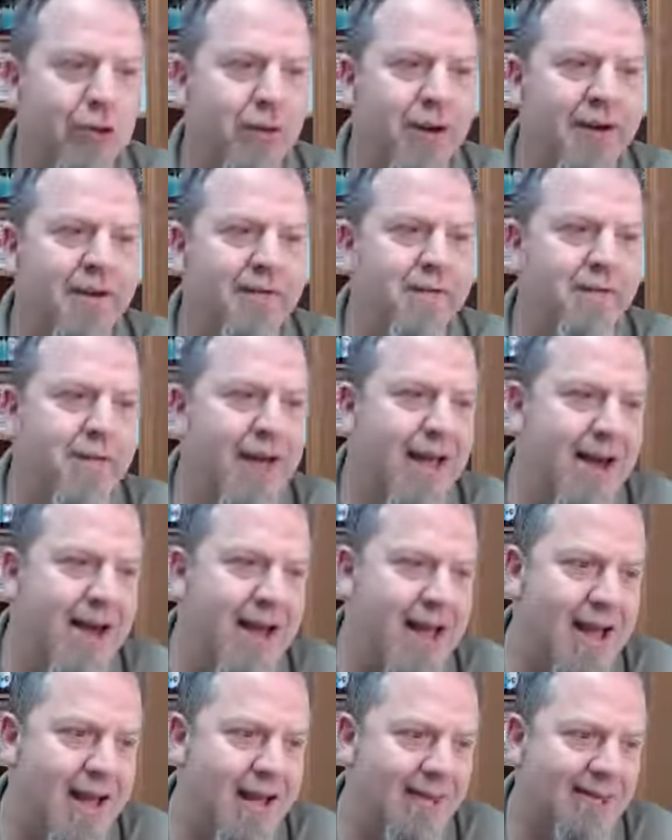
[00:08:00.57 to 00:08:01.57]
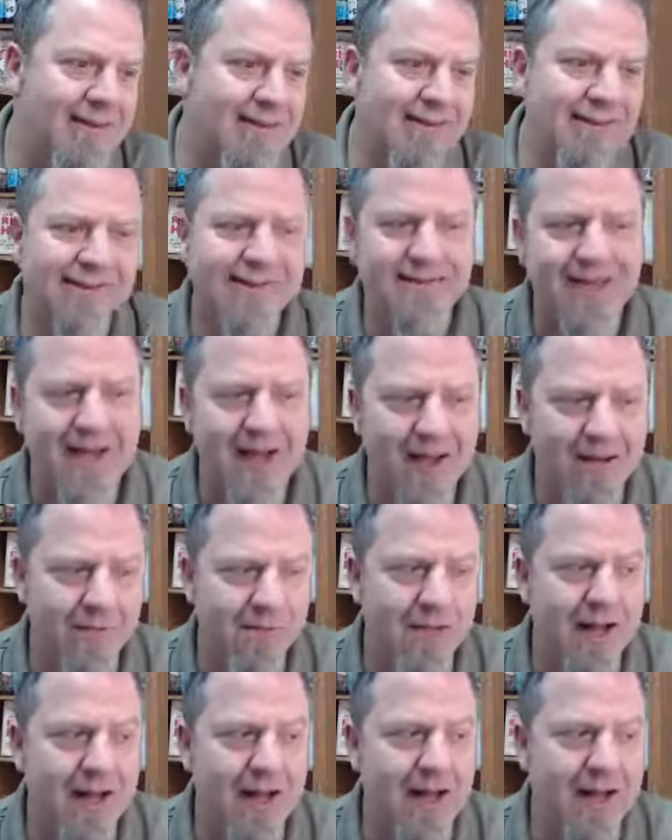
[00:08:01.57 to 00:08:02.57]
and FedEx and
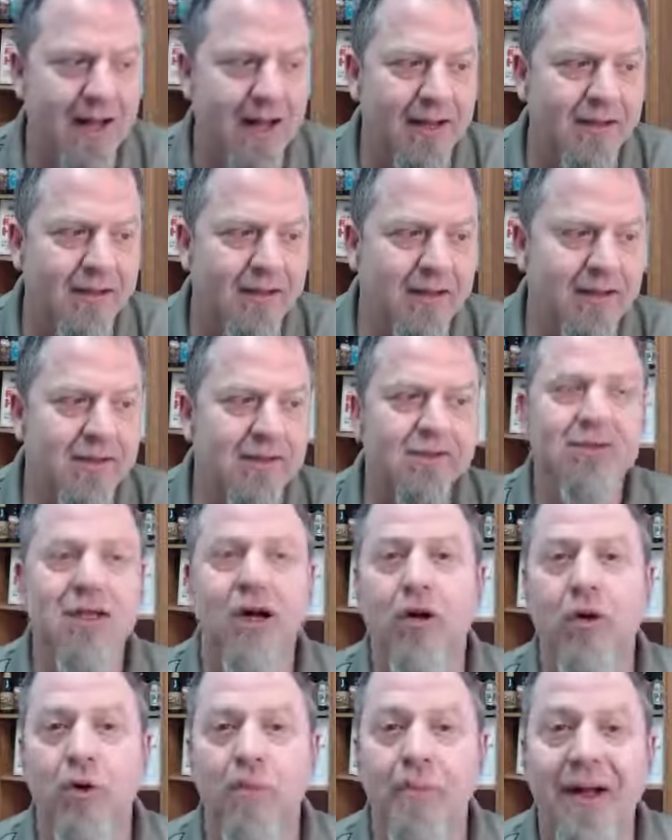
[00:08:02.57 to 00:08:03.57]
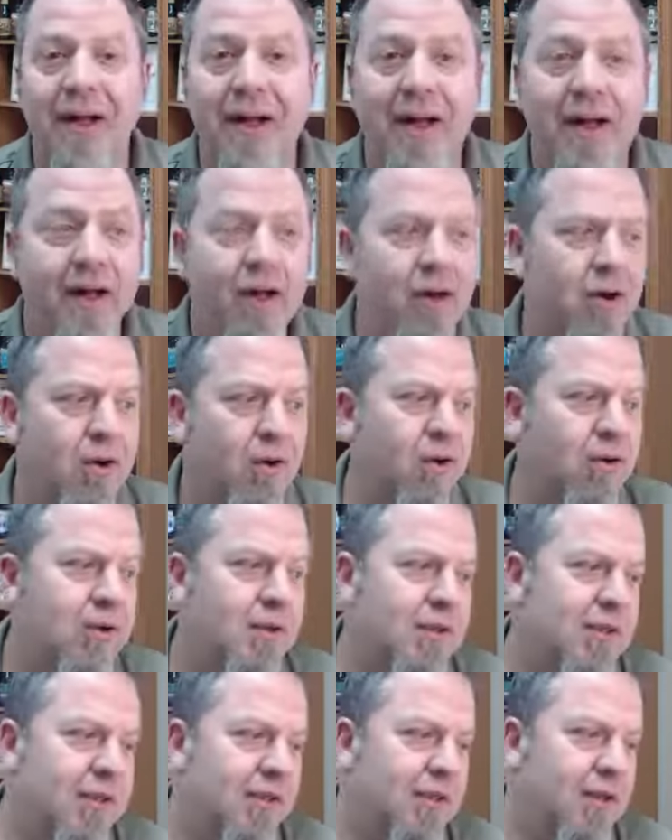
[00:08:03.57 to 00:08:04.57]
Sci-Fi, Taco
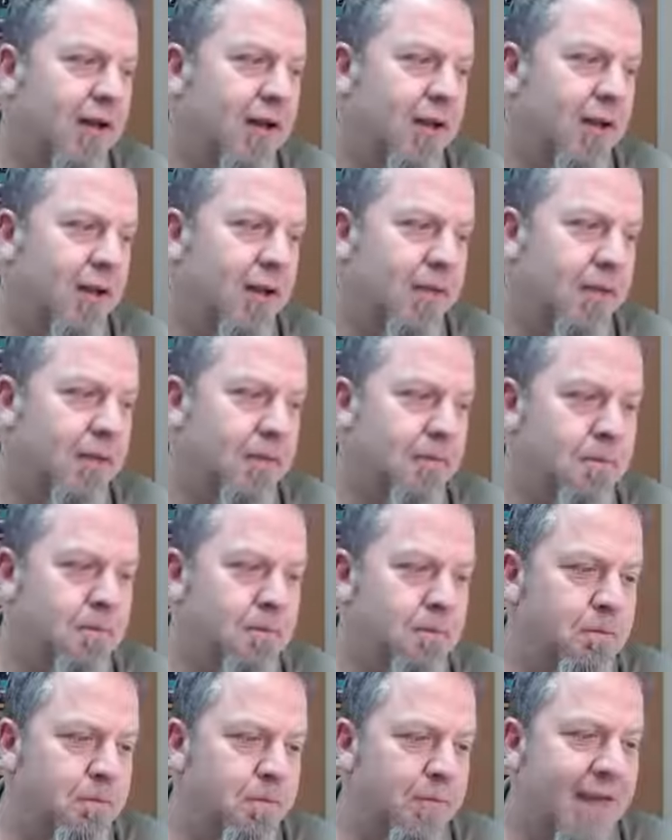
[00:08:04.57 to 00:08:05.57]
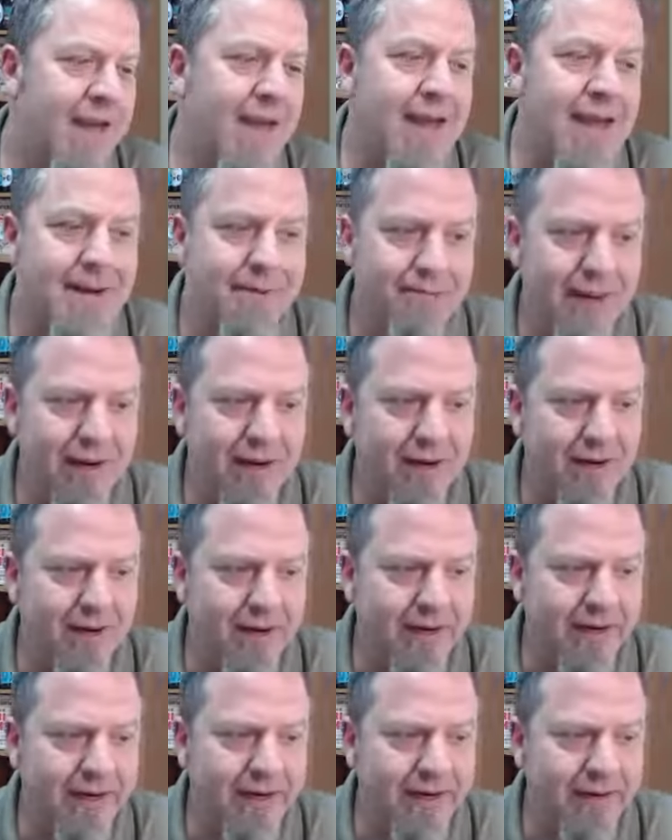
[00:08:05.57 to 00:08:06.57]
Bell,
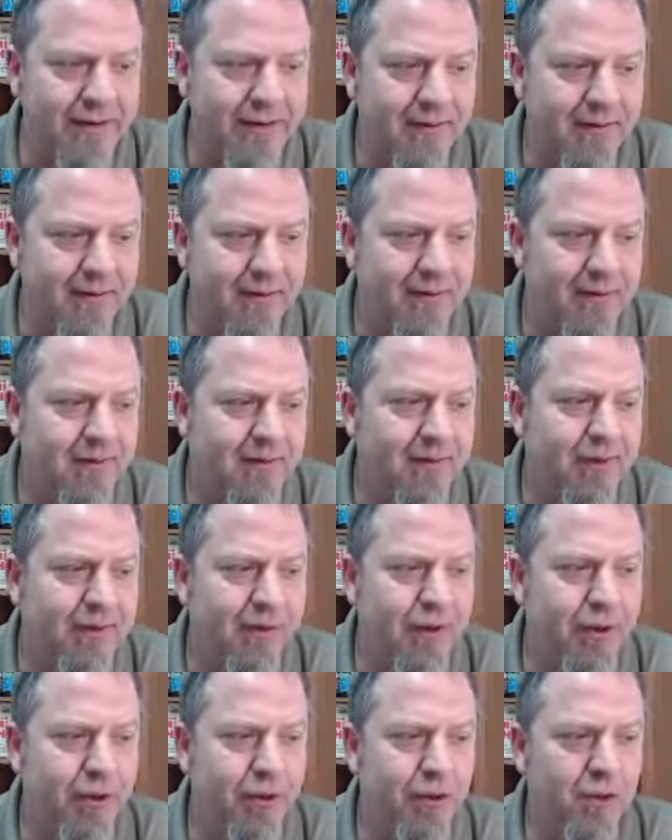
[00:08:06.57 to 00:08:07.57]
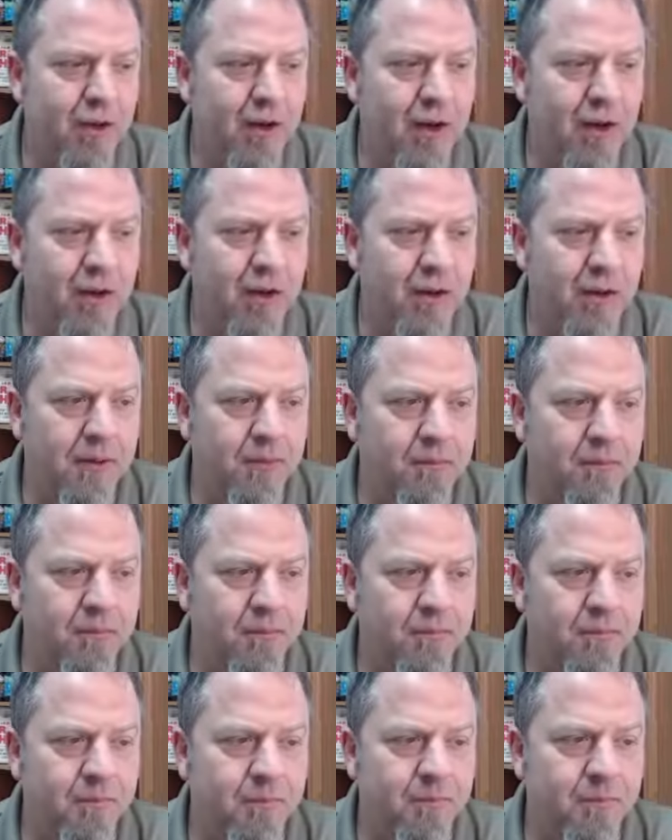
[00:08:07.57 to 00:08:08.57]
Cadbury, you
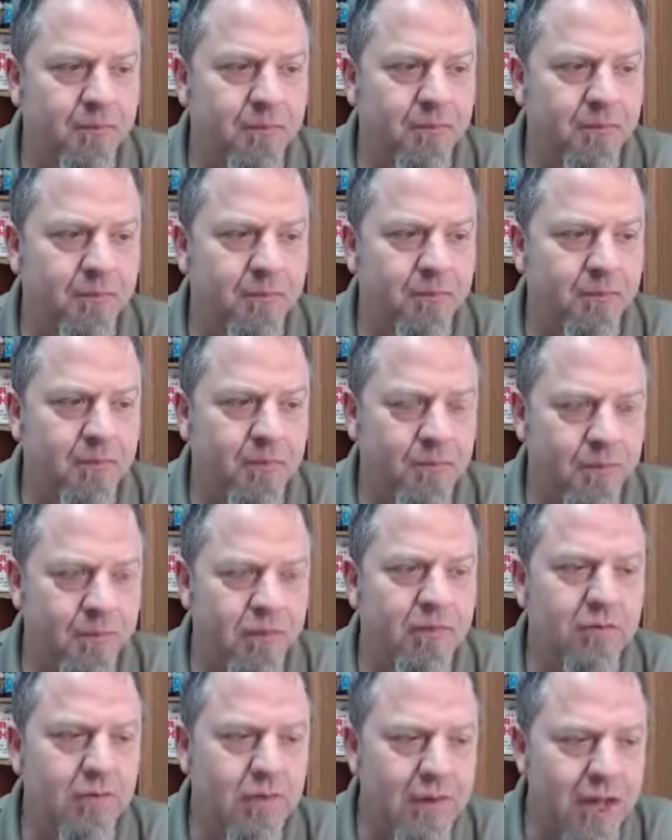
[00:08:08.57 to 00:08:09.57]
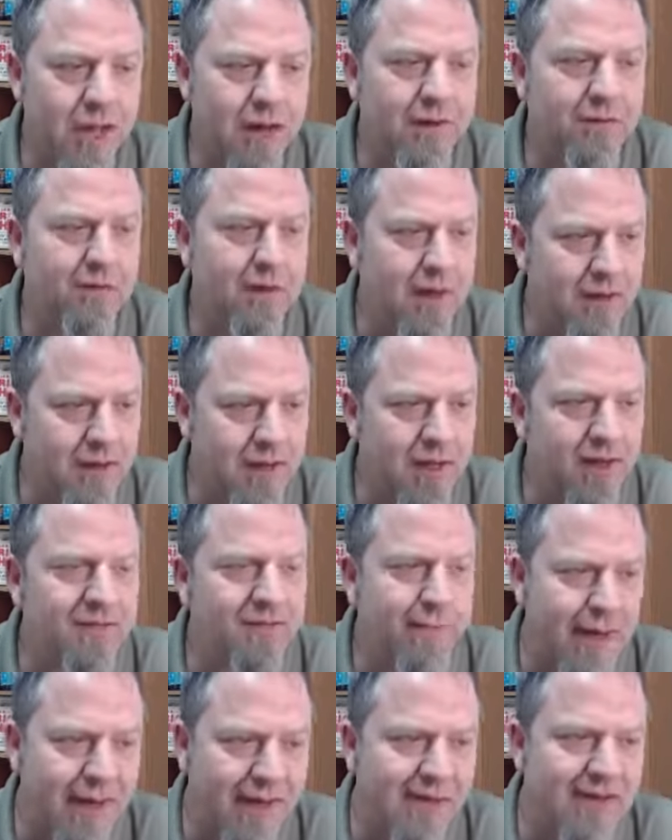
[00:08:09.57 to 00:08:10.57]
know, a lot of
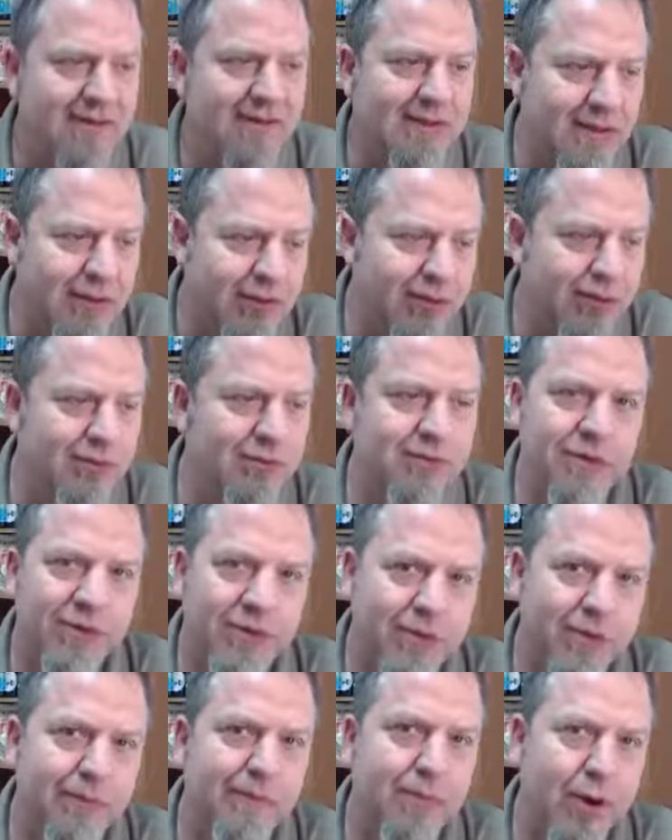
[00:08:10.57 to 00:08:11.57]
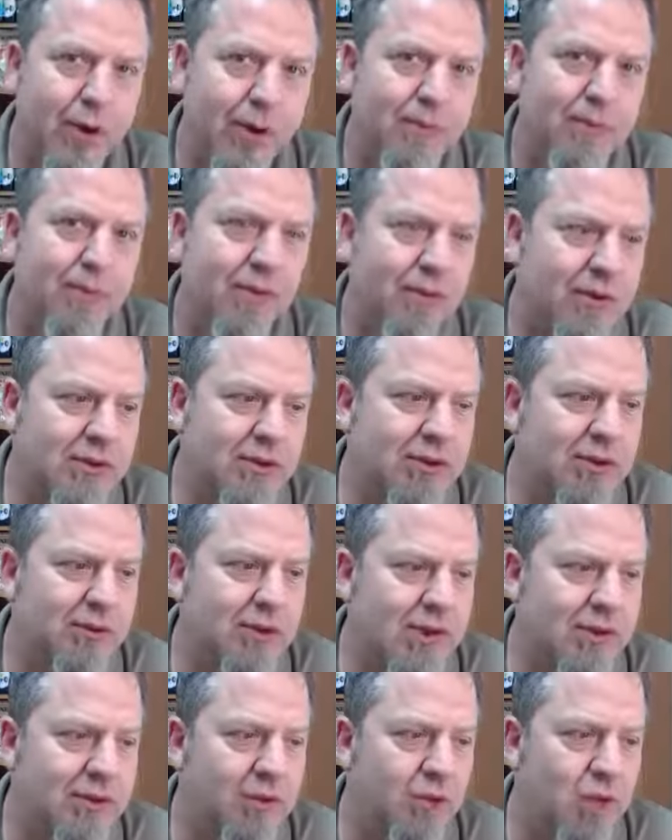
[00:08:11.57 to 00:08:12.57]
brands use the purple
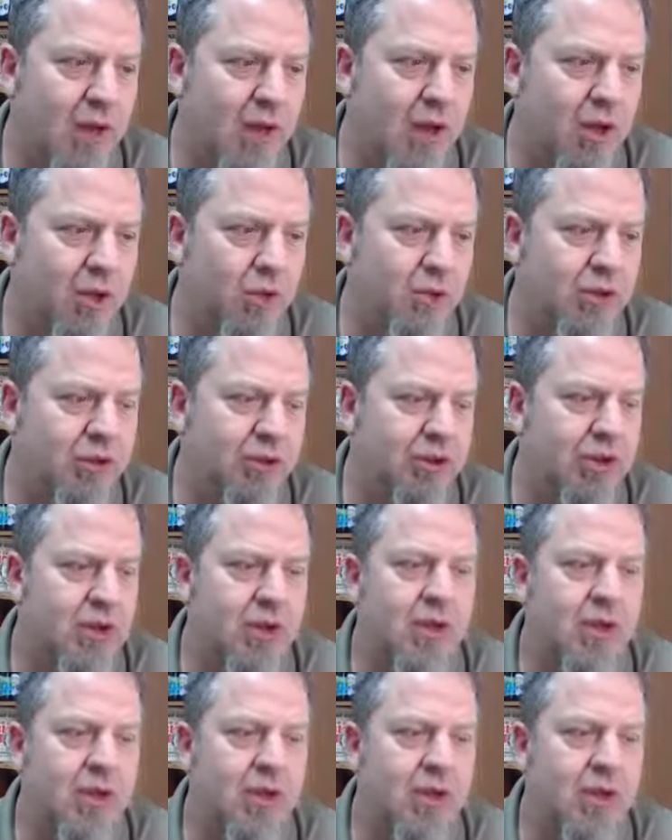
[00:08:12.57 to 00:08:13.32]
as well, which